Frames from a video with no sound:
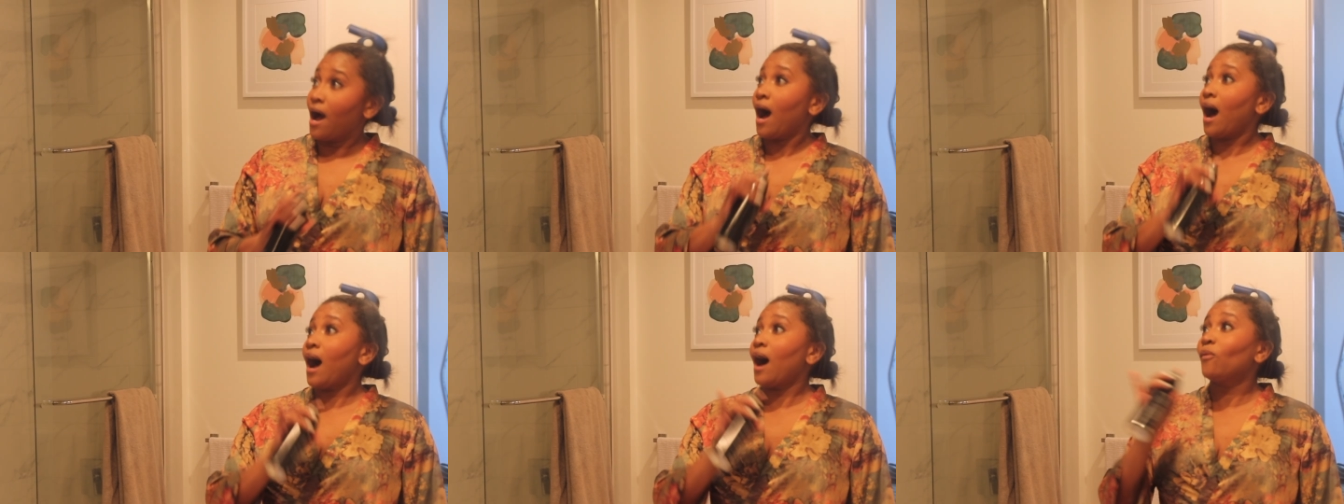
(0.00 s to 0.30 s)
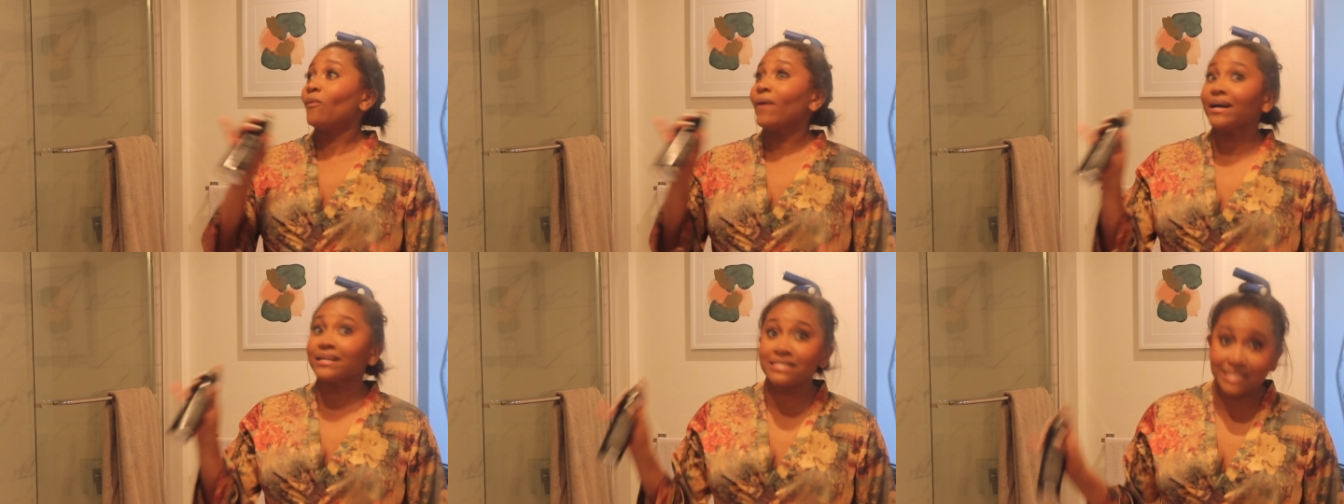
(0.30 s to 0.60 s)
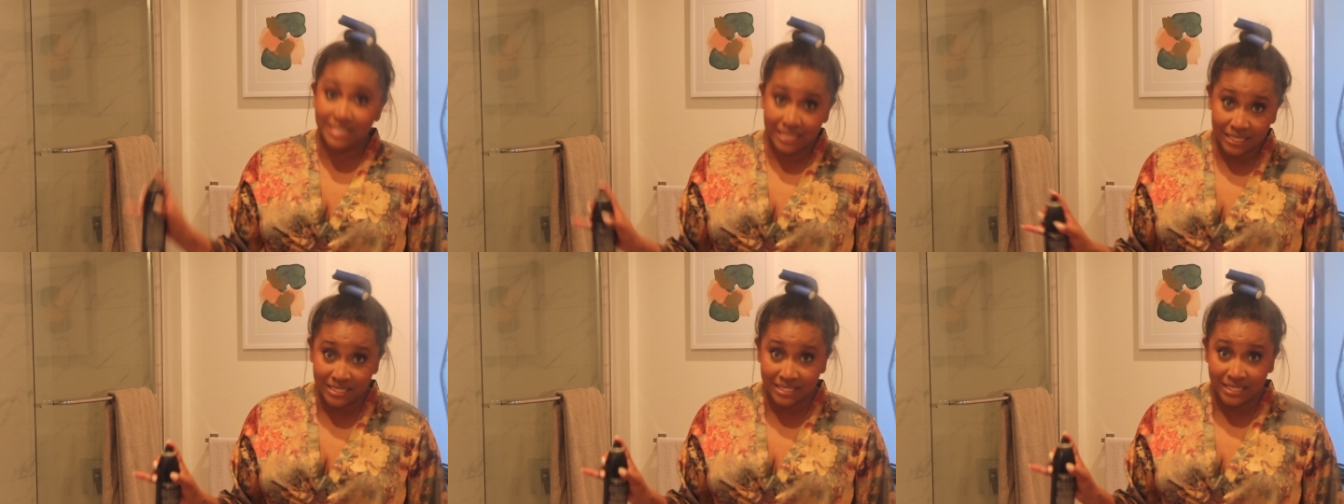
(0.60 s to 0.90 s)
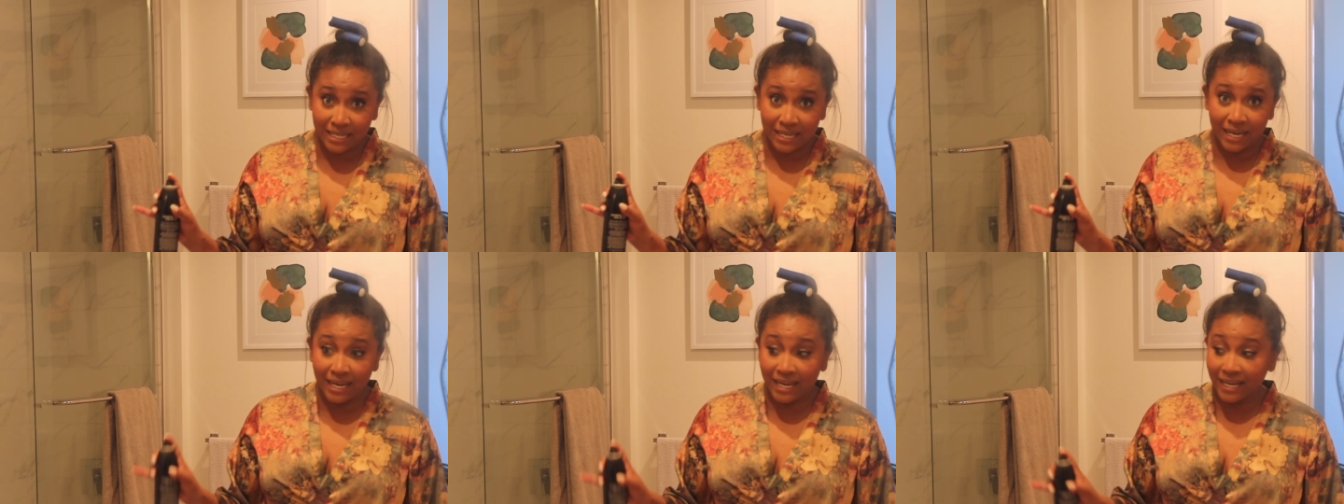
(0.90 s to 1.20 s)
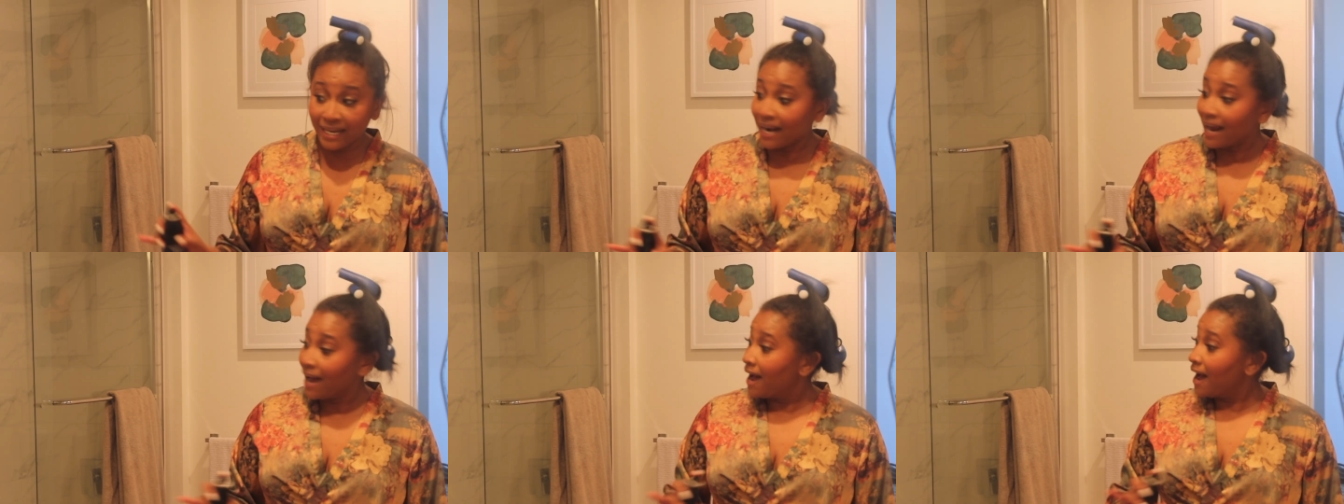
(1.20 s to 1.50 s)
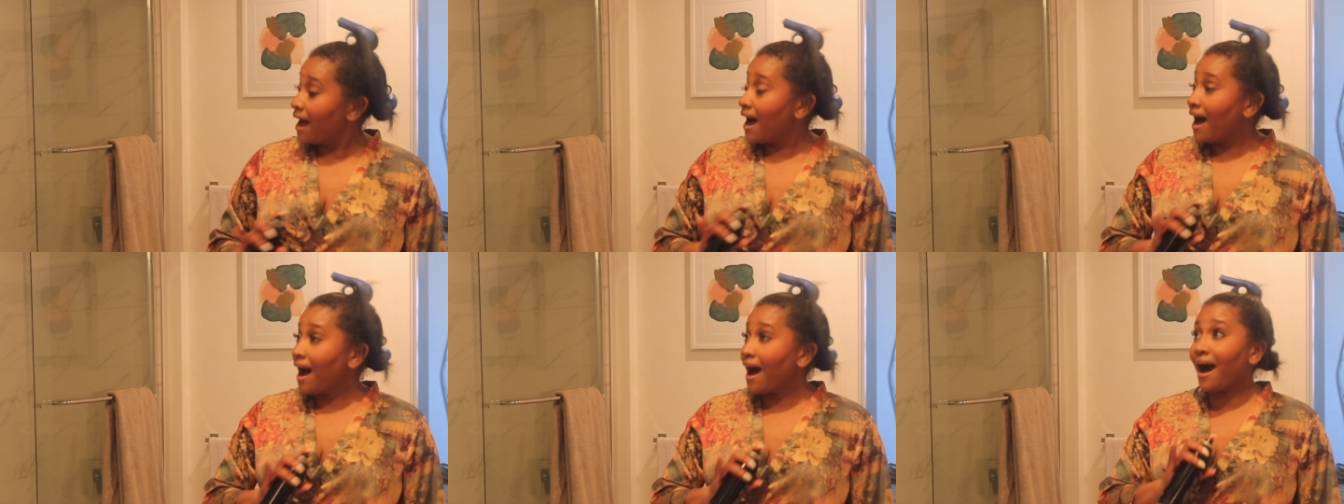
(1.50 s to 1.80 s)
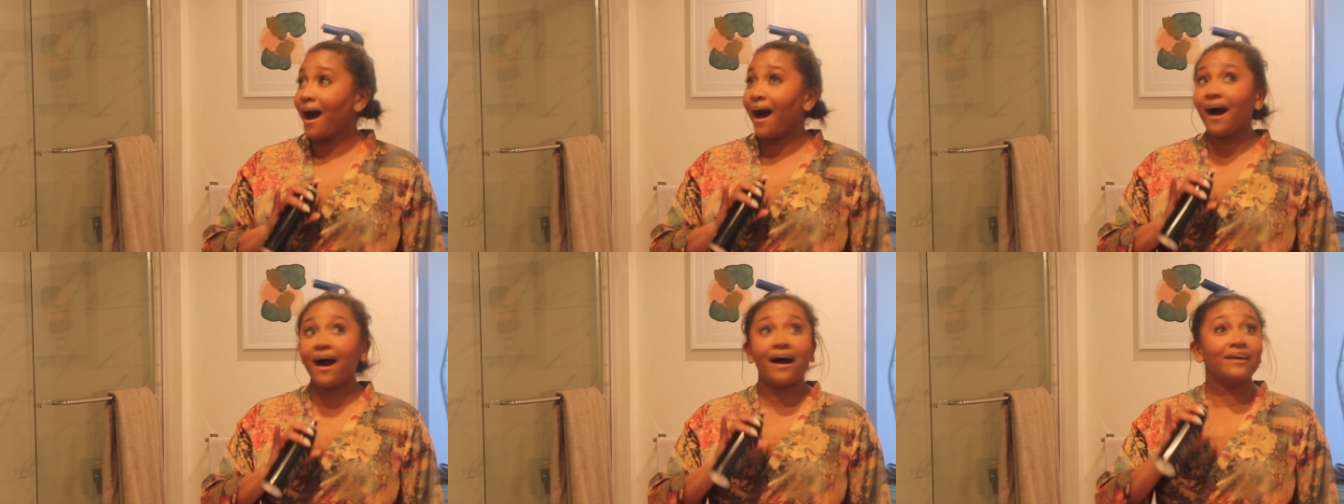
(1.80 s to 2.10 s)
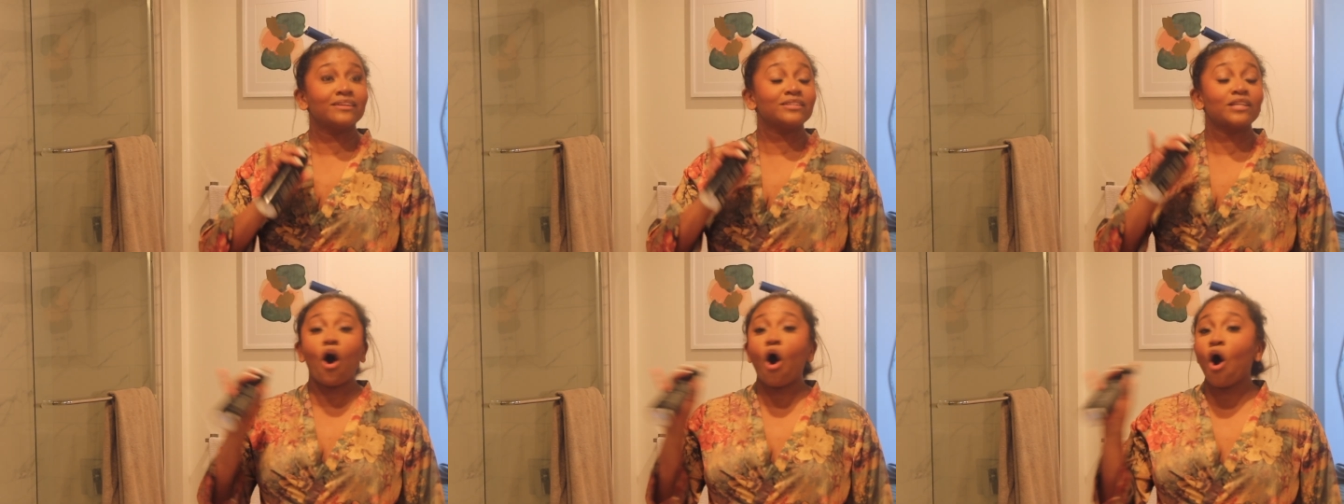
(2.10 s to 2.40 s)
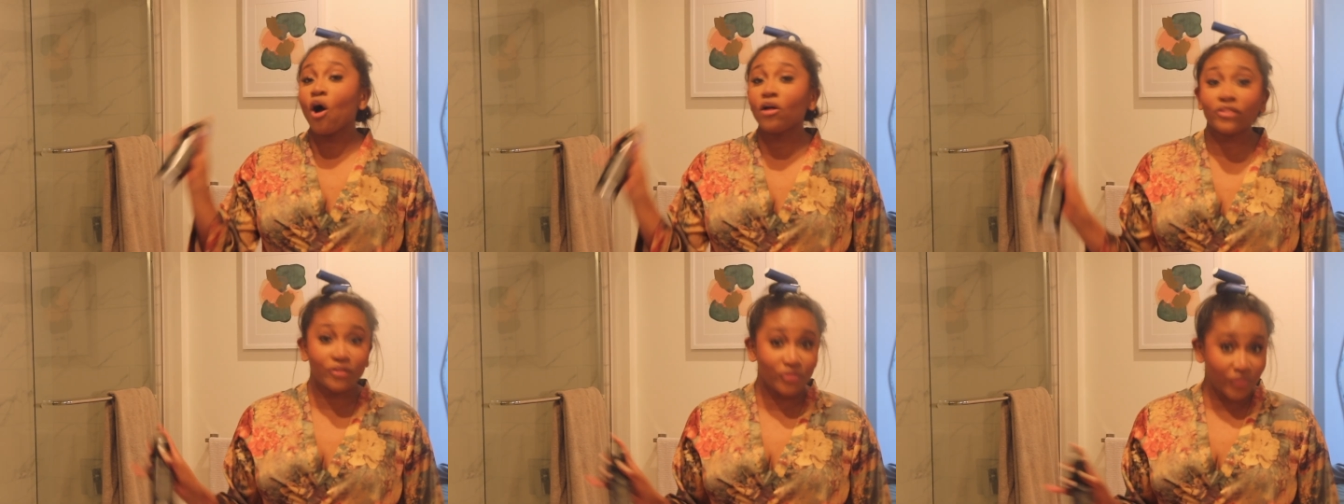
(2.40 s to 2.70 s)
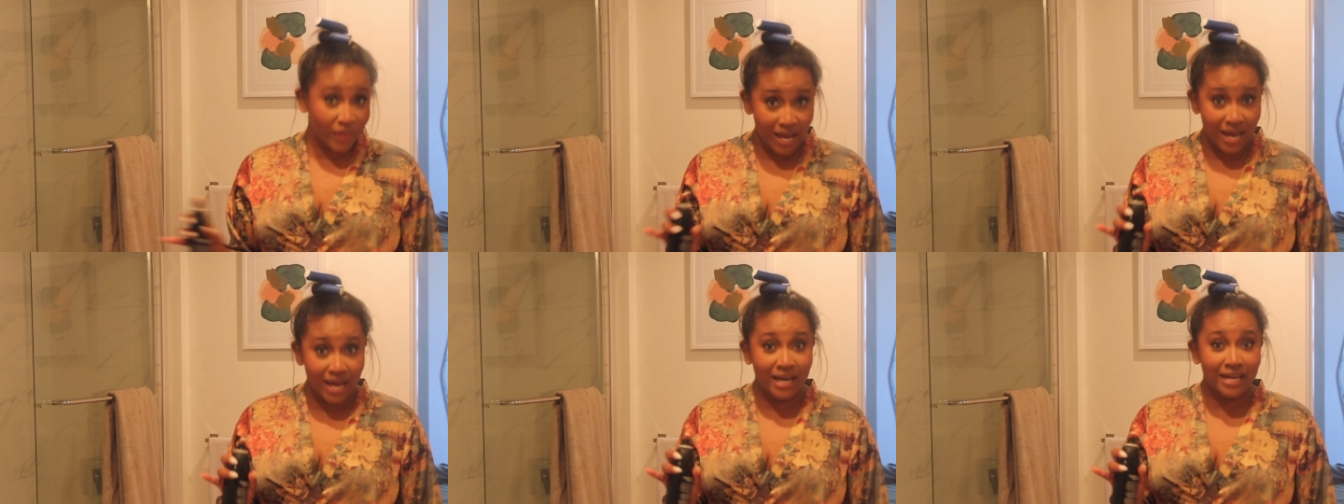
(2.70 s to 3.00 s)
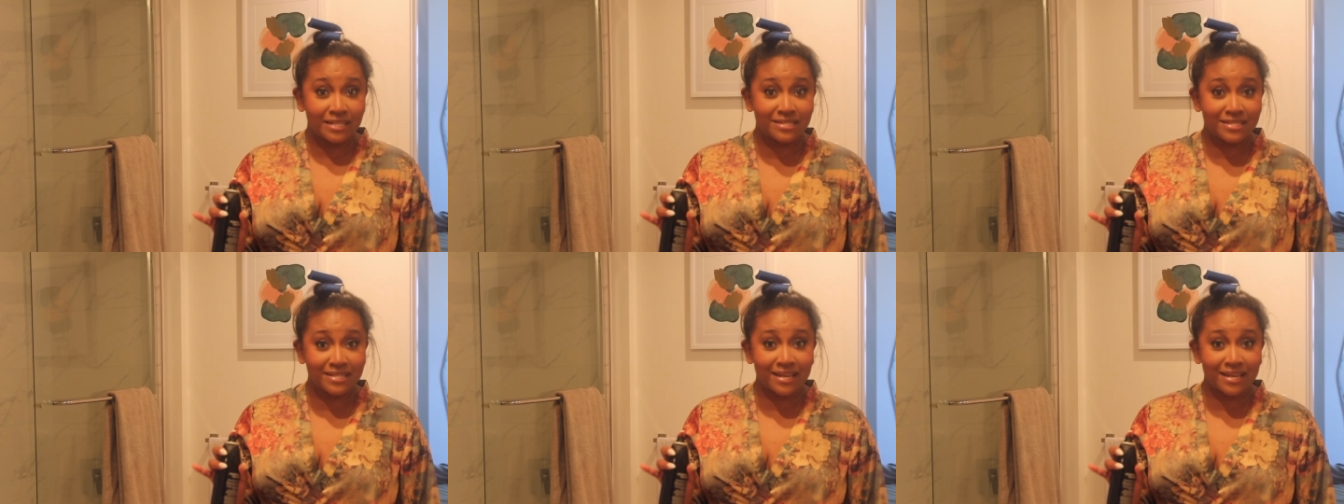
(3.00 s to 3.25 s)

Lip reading: a West Indian, all the things.